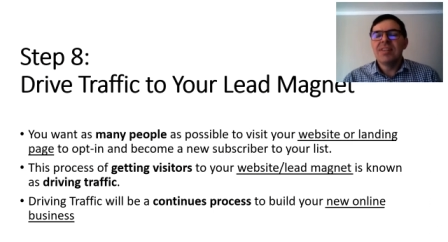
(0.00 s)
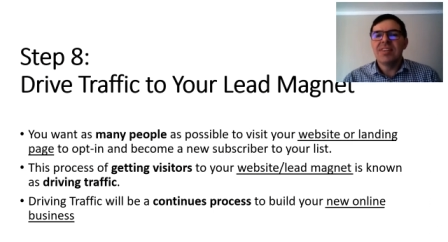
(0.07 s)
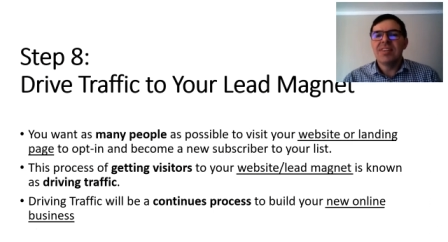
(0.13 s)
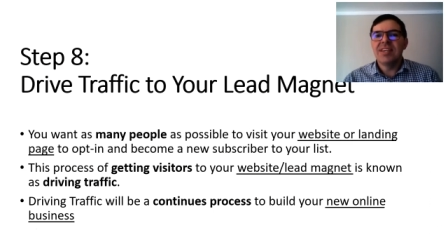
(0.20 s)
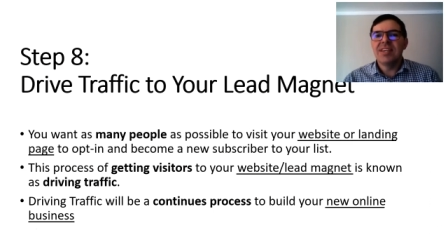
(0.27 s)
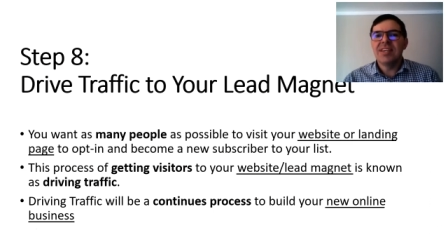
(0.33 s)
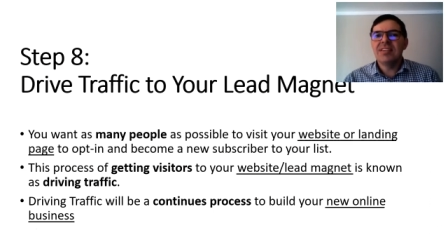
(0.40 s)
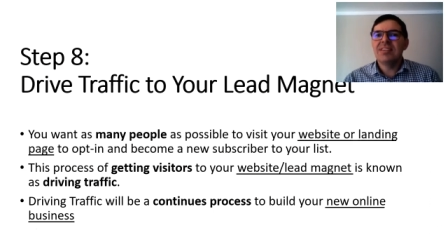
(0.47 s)

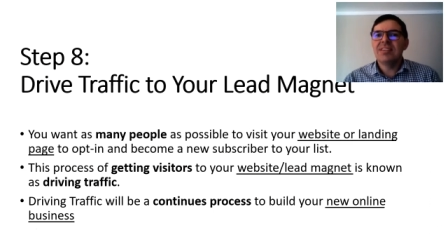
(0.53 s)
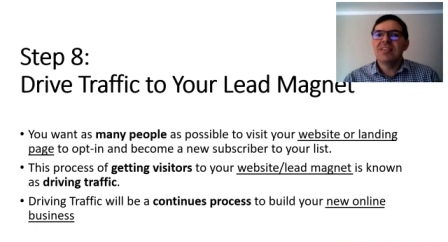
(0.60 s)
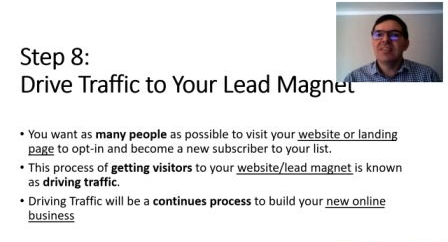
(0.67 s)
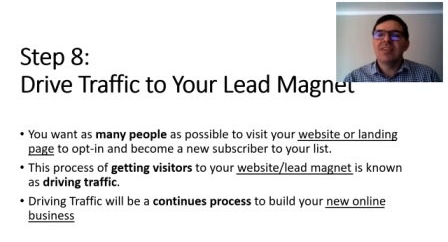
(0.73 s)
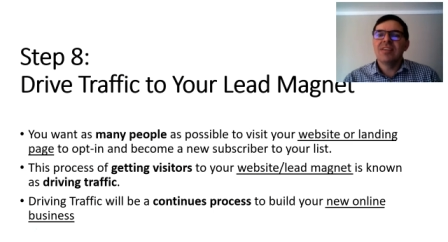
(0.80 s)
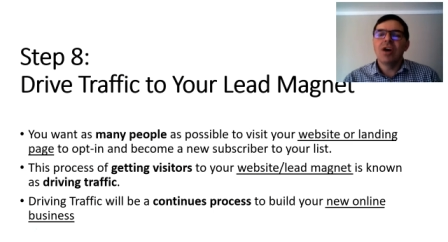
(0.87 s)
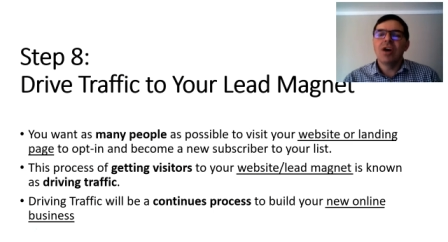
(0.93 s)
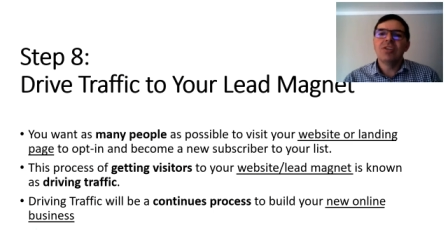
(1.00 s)
then
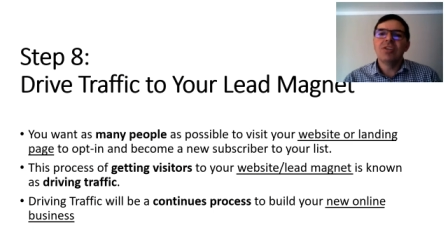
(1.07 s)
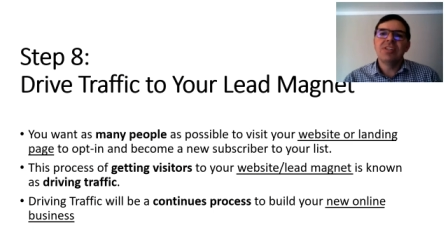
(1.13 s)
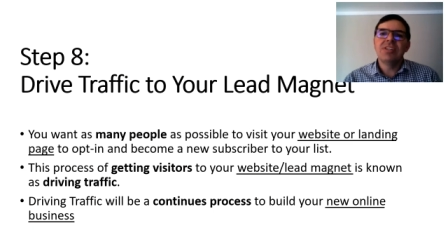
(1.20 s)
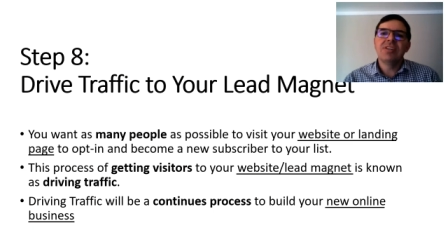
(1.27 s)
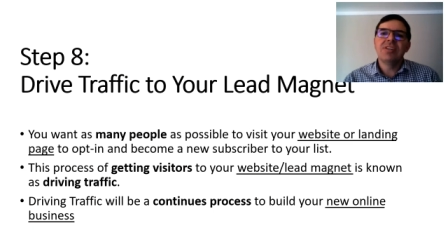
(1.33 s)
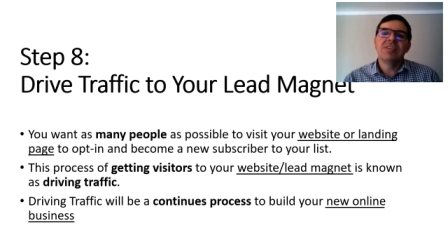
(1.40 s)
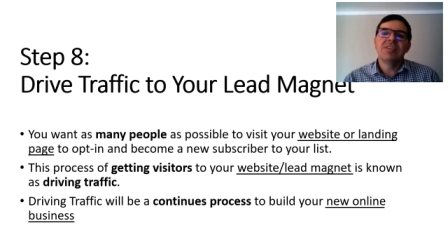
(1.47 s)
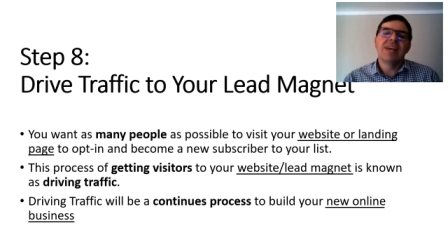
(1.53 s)
the
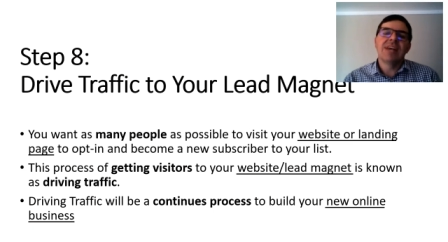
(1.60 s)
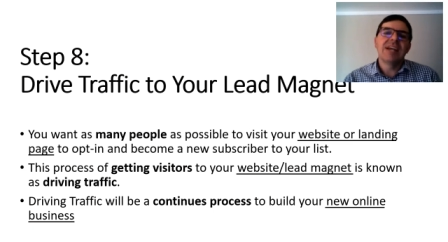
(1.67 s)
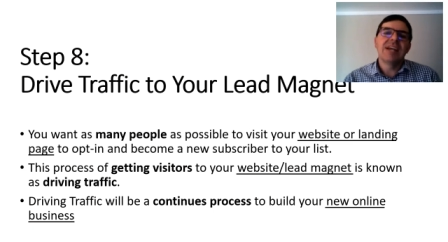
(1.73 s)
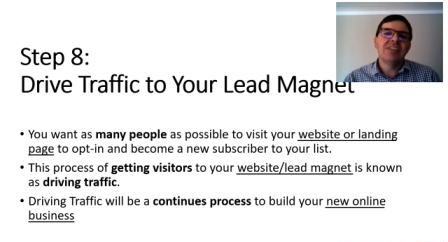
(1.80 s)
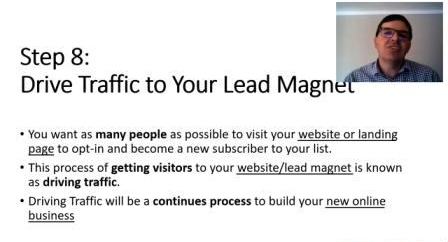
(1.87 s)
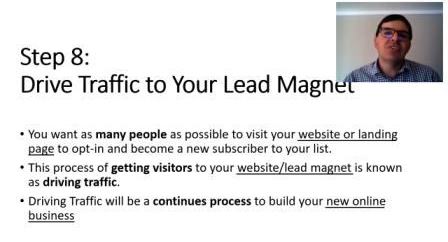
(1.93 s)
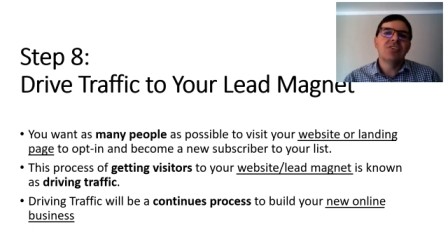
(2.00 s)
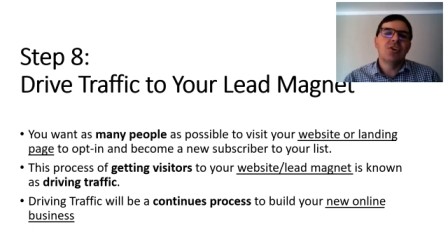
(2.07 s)
only
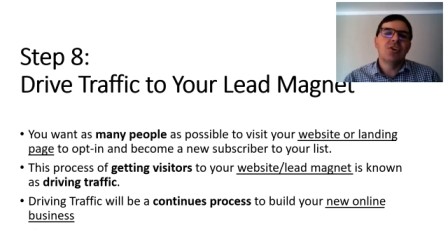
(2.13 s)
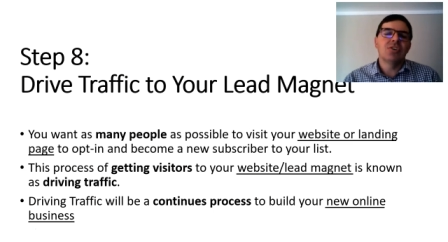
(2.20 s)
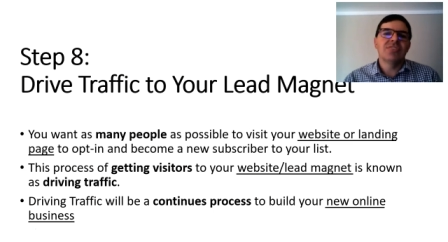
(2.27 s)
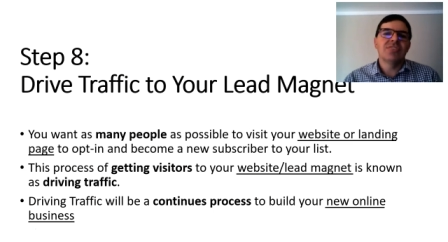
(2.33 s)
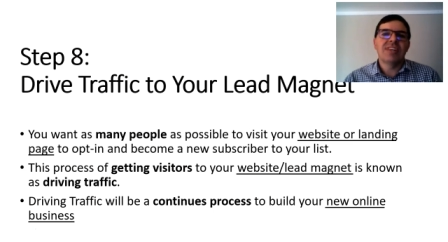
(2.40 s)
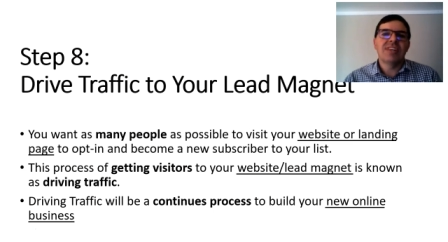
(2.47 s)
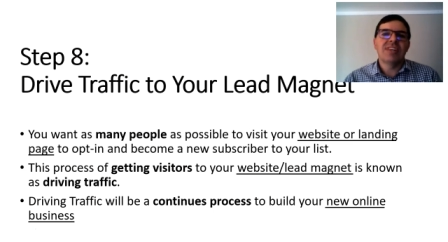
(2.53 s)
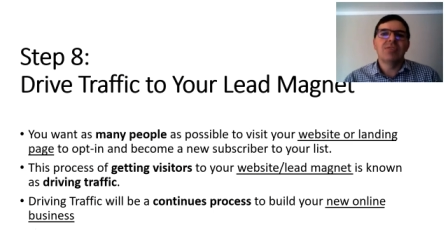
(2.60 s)
daily
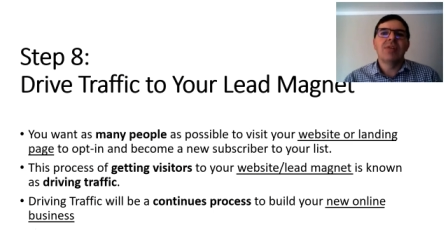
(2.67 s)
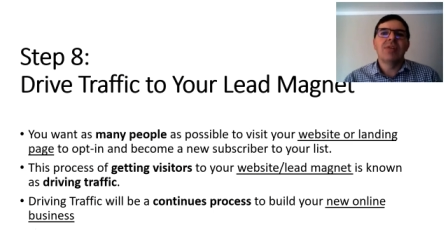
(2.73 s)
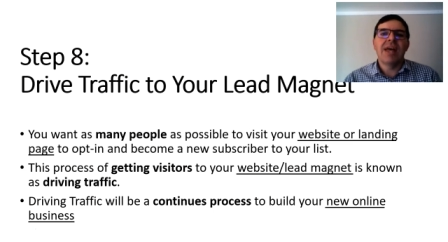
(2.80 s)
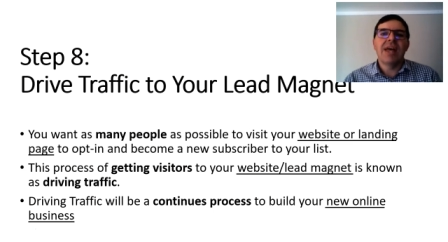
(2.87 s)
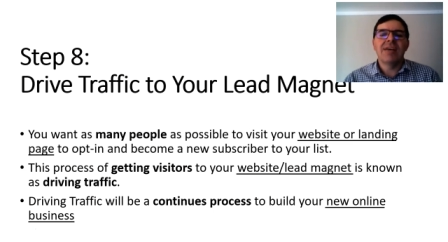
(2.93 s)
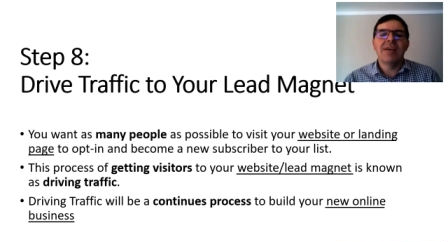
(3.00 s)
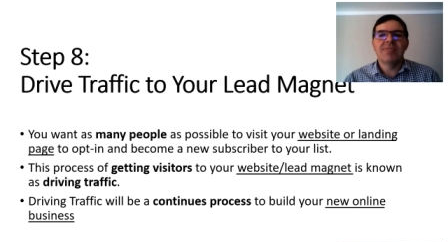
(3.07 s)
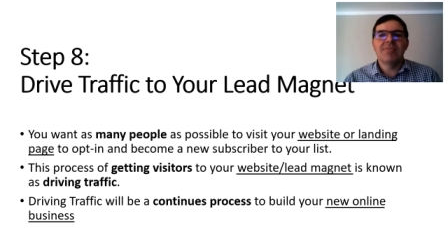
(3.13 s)
task that you'll
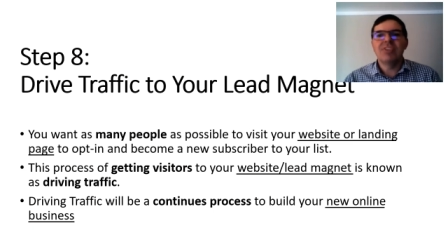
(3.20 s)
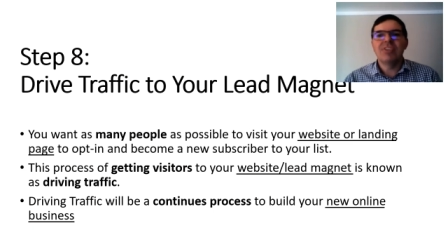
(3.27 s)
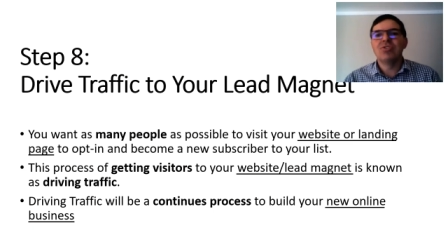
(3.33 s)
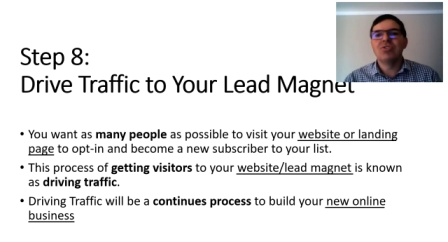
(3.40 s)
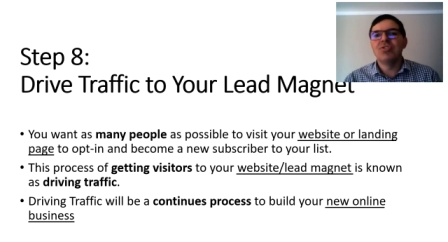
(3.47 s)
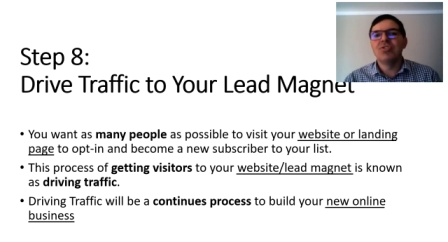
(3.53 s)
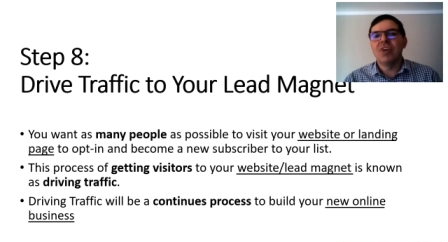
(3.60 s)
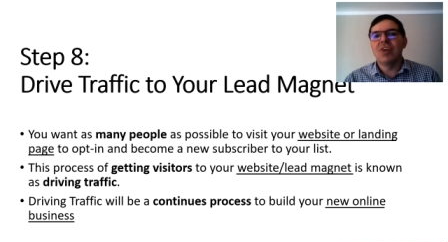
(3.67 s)
have is
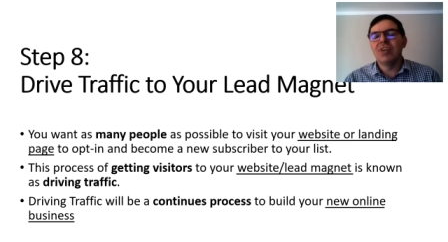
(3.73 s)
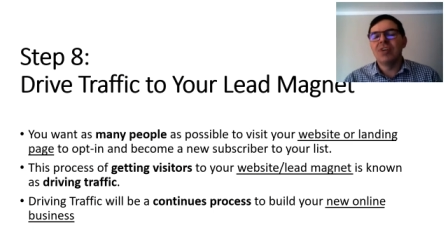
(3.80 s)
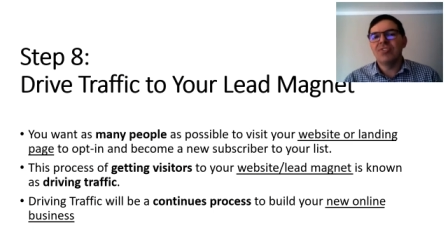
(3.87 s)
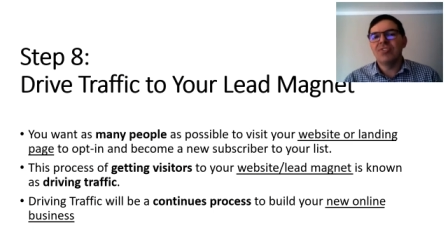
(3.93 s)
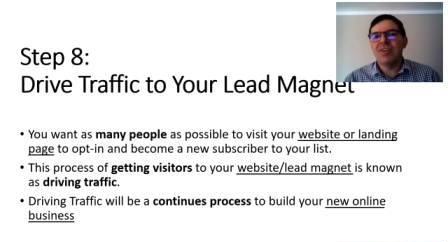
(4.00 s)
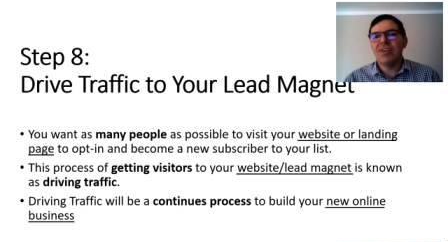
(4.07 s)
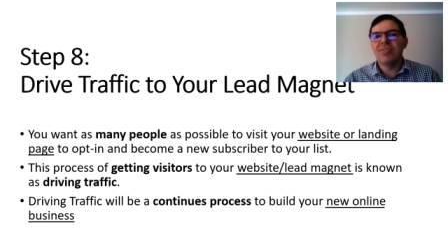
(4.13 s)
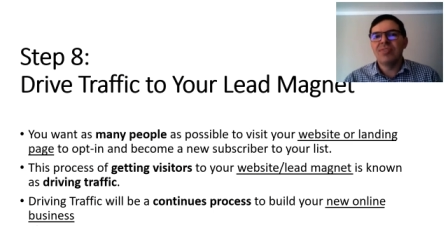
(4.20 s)
to drive
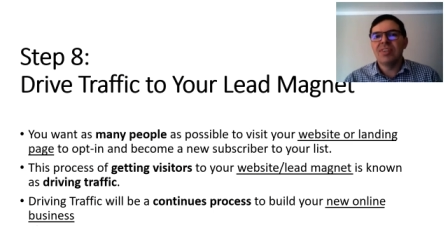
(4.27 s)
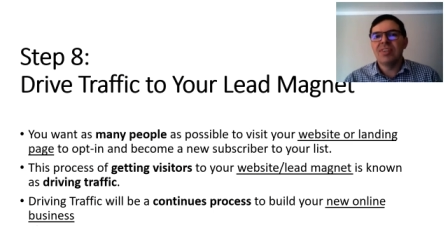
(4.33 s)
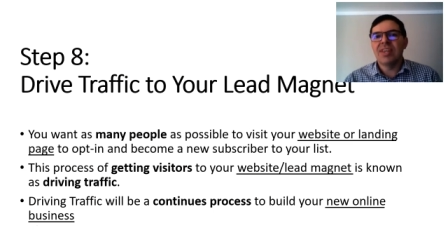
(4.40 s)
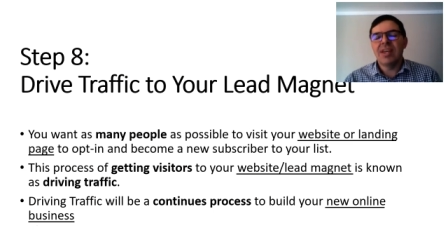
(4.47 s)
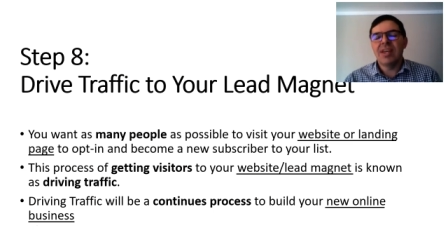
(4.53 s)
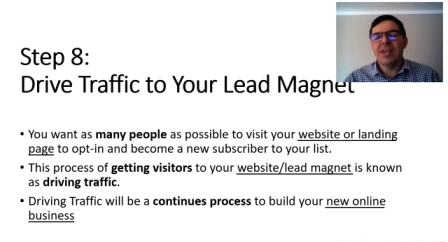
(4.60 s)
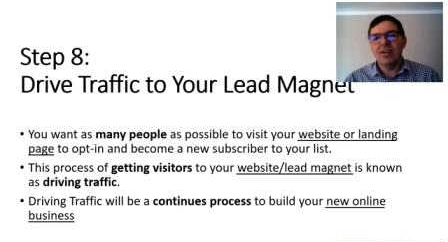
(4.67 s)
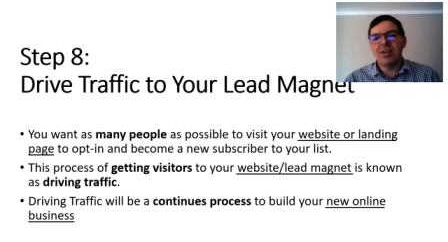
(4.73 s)
traffic
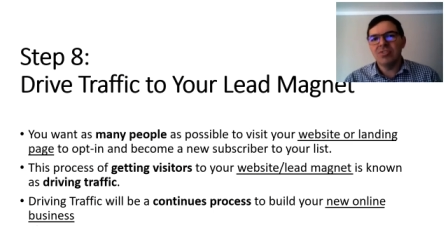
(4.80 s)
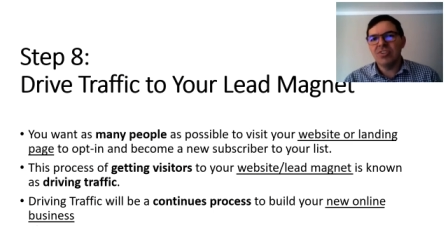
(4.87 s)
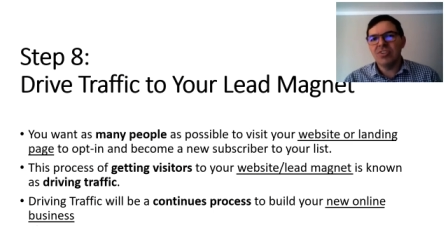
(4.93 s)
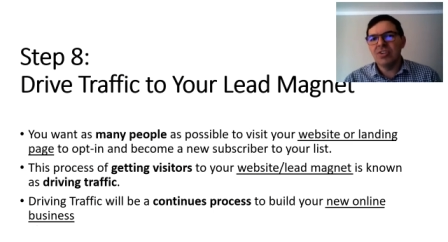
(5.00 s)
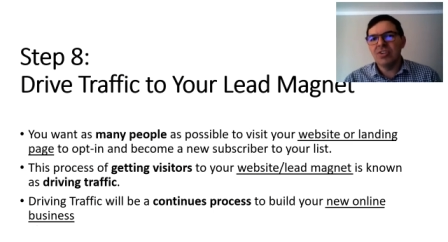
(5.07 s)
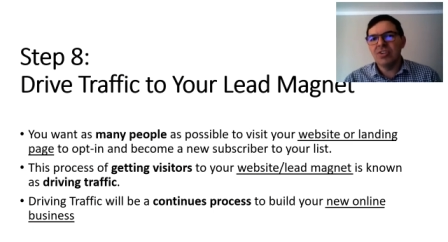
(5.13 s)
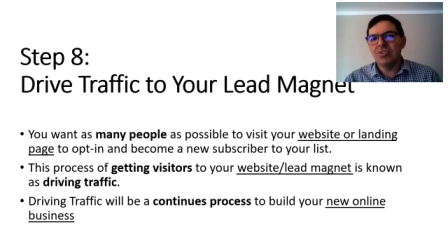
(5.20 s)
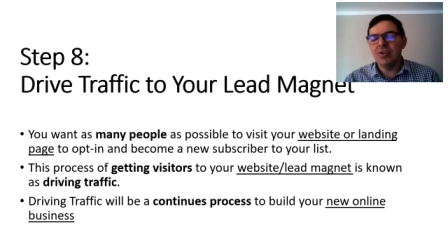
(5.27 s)
there. And I'll
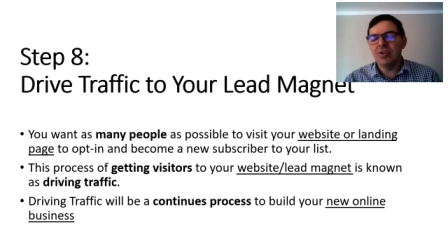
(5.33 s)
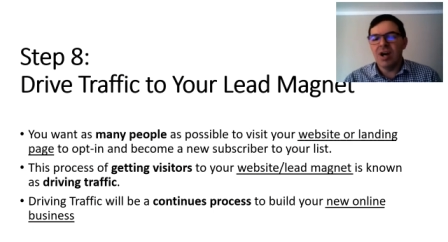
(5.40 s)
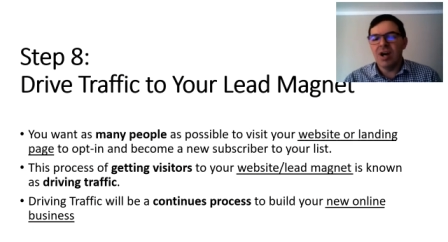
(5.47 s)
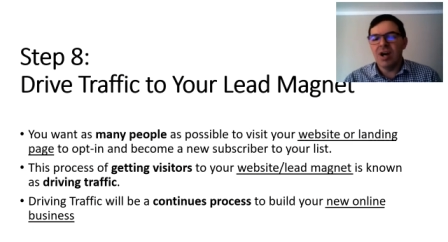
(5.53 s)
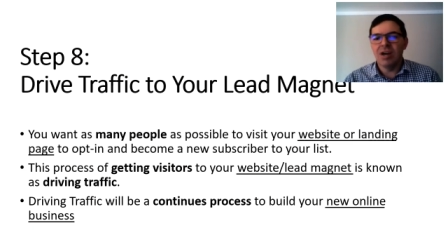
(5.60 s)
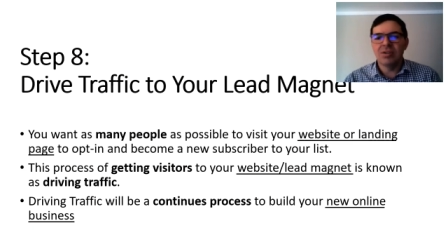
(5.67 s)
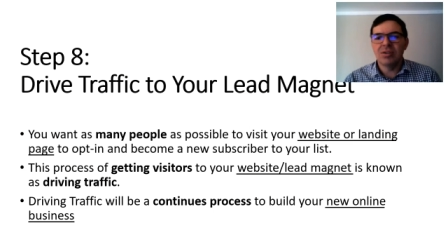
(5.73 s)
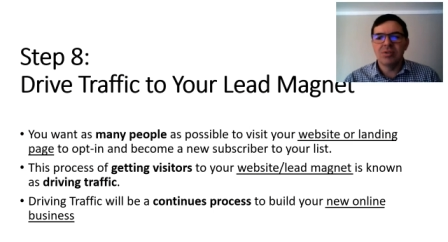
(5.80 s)
show you
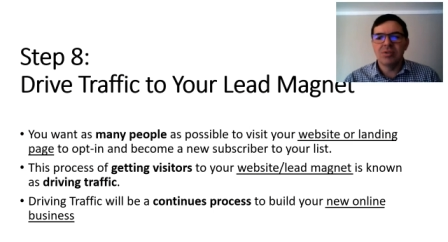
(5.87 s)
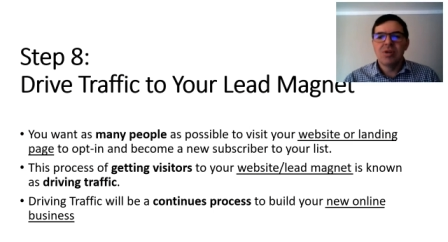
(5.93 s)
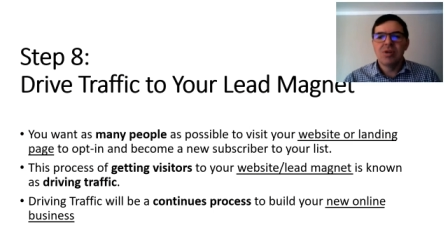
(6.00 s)
how,